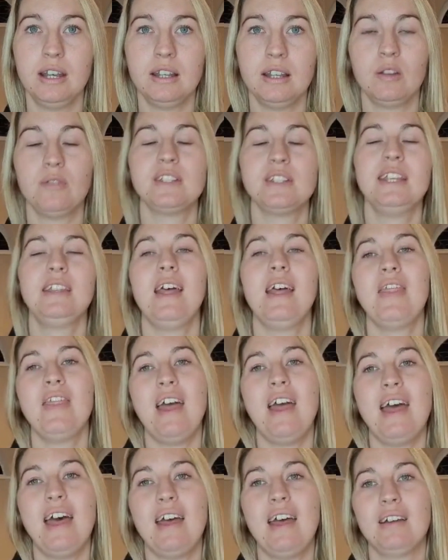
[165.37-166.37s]
And obviously they're
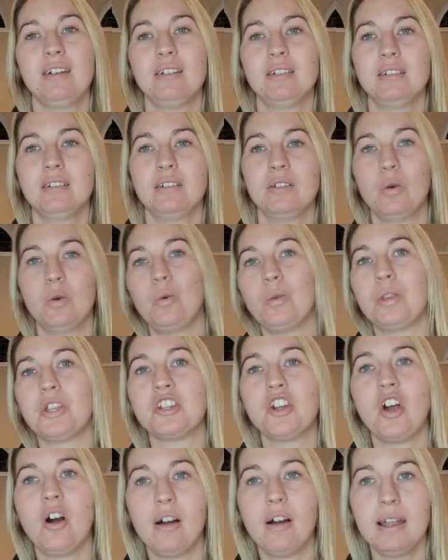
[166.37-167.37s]
there all the
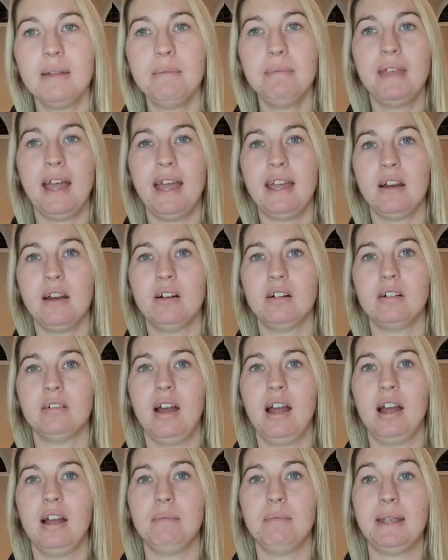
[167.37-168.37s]
time, they are
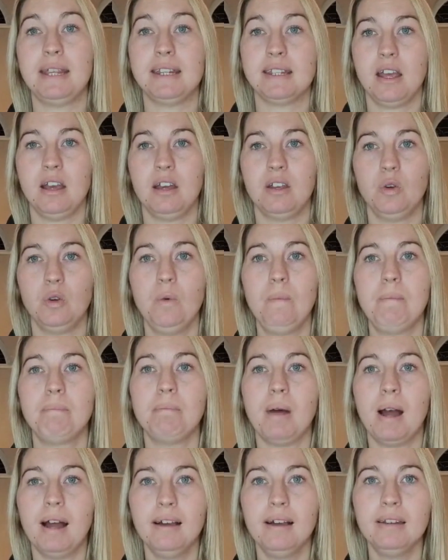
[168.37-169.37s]
internal,
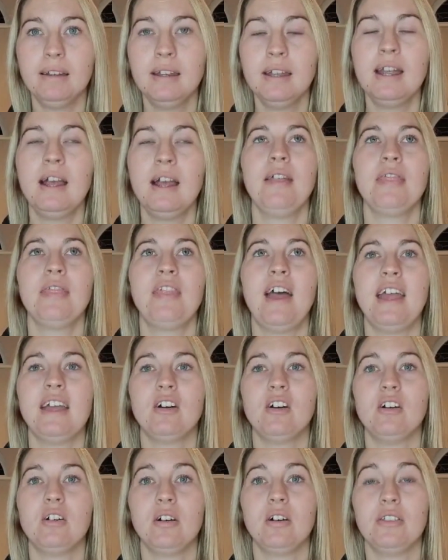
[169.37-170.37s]
but
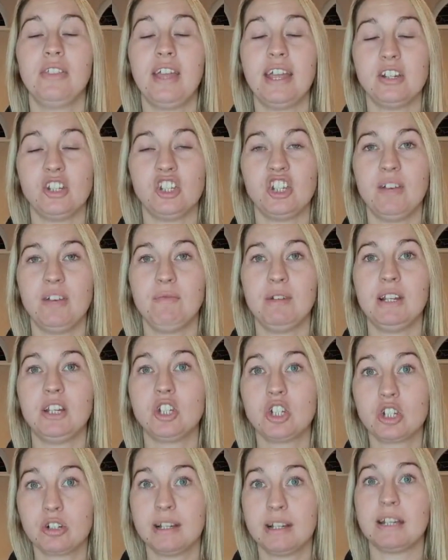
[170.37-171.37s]
they're generally
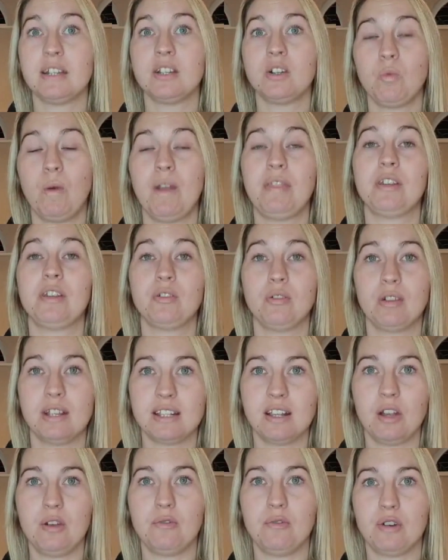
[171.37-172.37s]
triggered when the dog
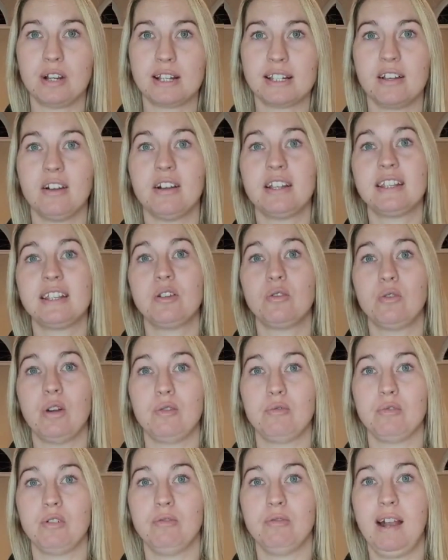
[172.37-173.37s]
is overexcited or
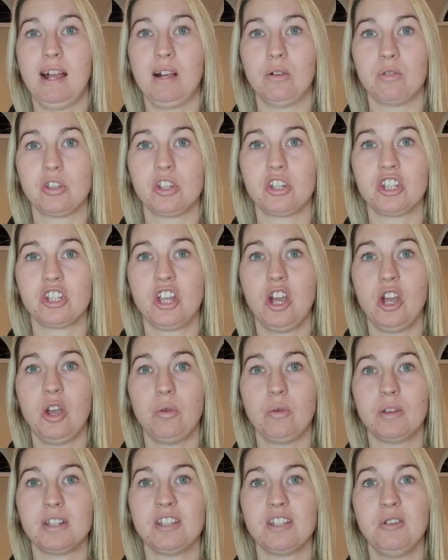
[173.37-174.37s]
over aroused. So
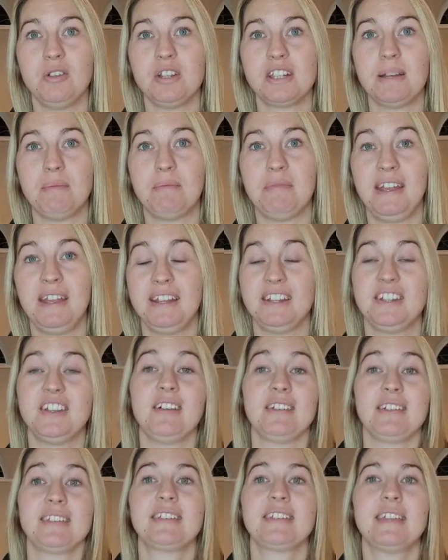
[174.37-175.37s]
as soon as something
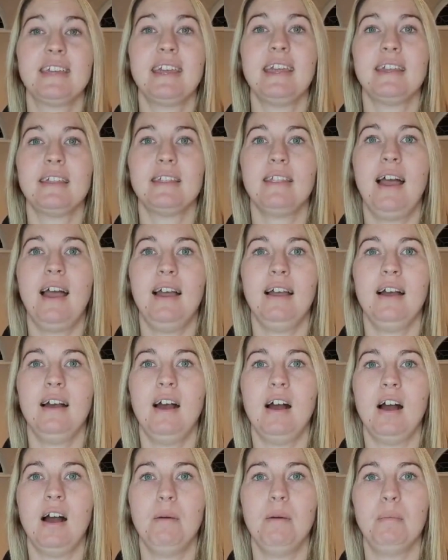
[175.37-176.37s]
does kick that
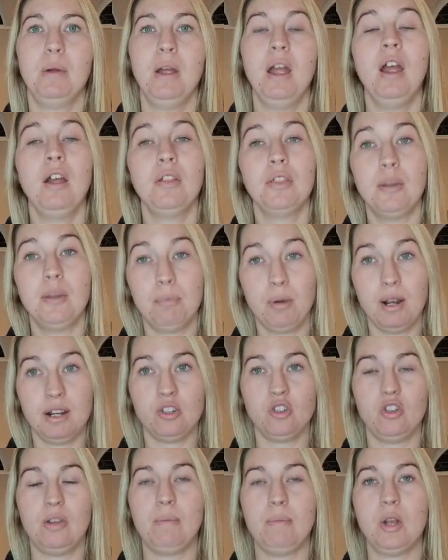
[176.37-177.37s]
up, the
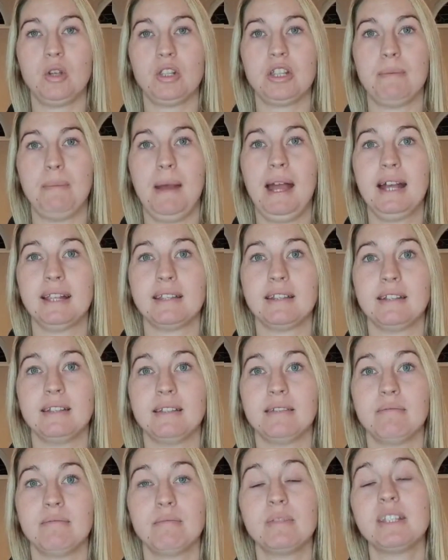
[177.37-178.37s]
predatory motor
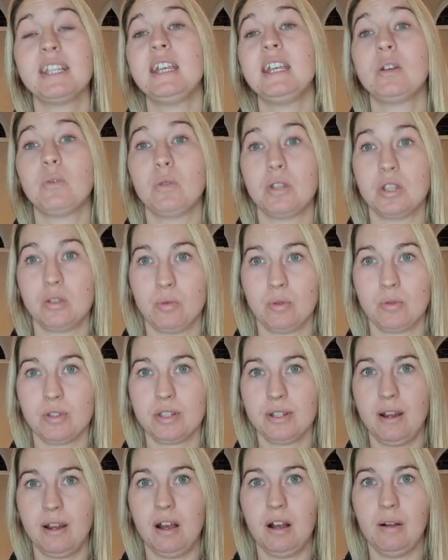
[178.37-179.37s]
pattern sequence will
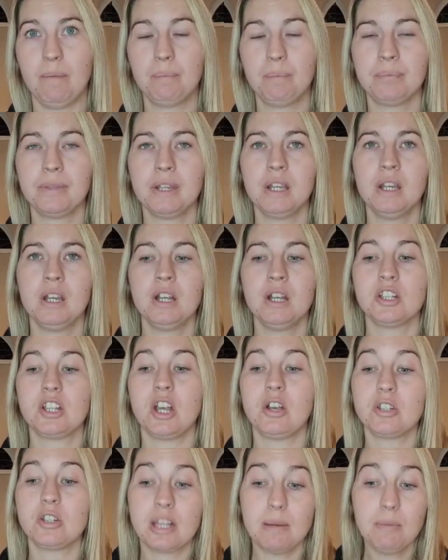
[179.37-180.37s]
start.
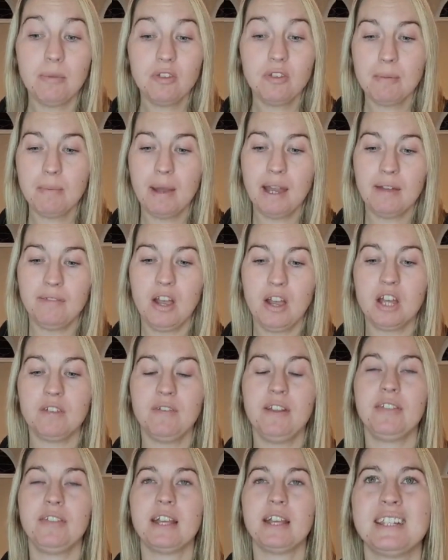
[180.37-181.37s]
So some of you may have heard of
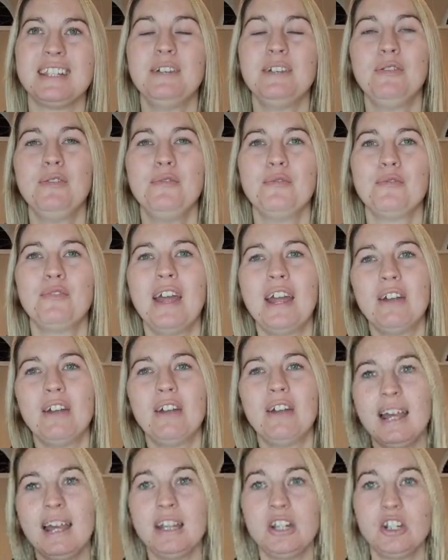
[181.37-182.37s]
it. different
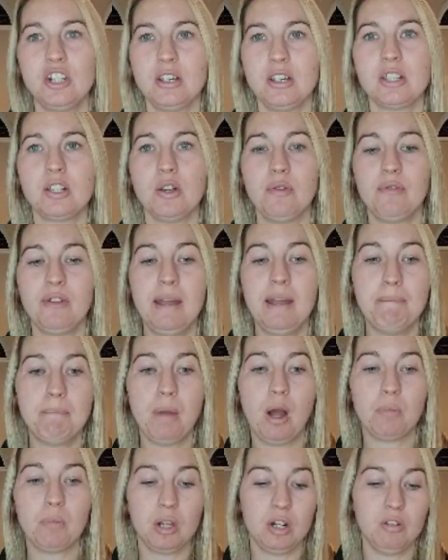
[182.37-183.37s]
variations of it, but
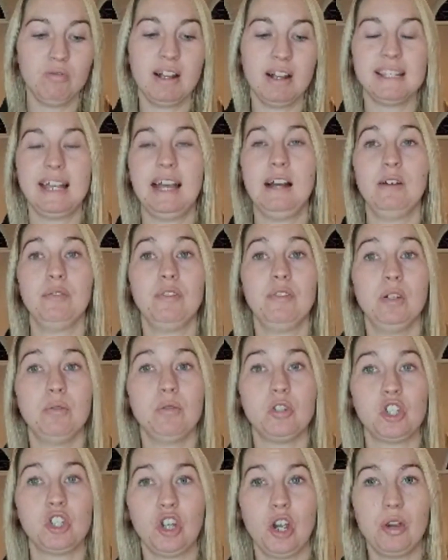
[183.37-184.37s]
I'm going to write it out for you
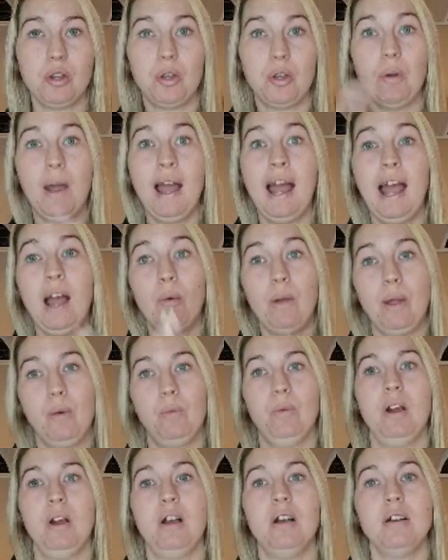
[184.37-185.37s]
and show you how it
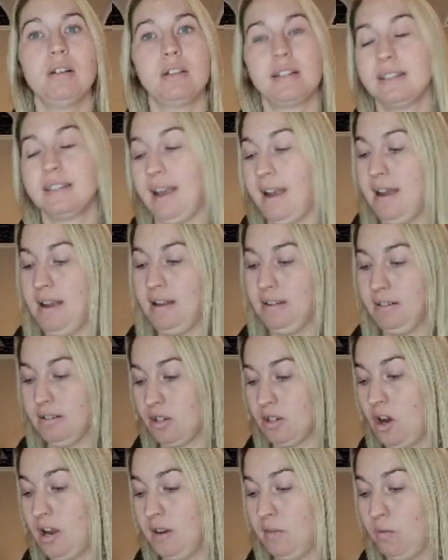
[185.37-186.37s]
works and
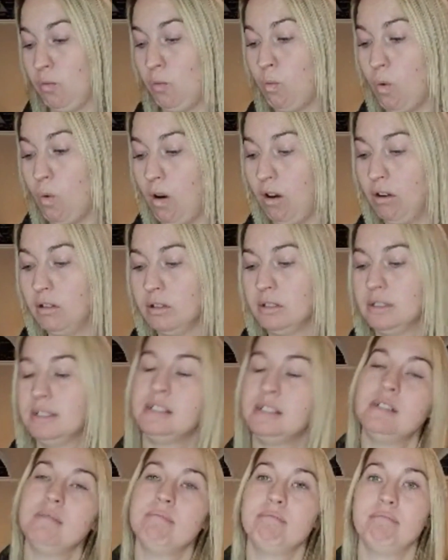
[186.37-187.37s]
kind of what
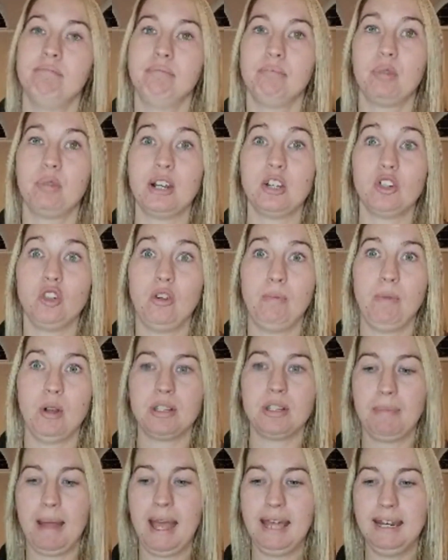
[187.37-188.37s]
predatory
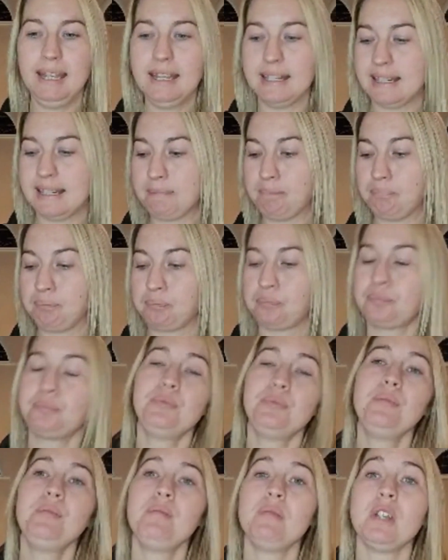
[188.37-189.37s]
motor pattern is.
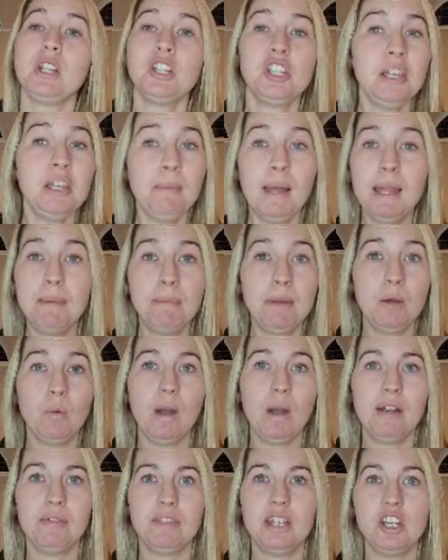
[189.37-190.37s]
So you may be
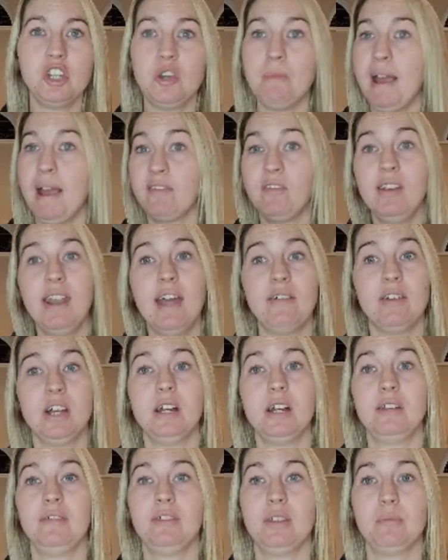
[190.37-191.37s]
aware of these, you may have never
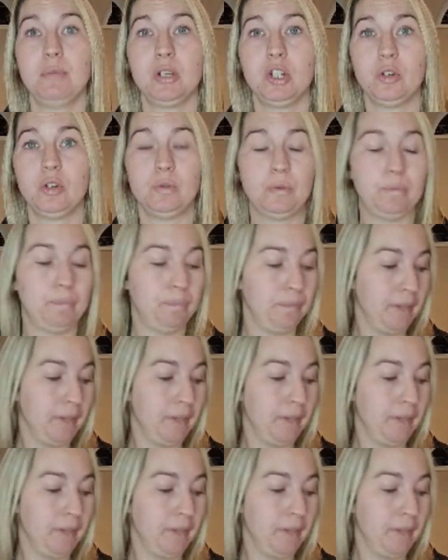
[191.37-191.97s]
heard of them at all.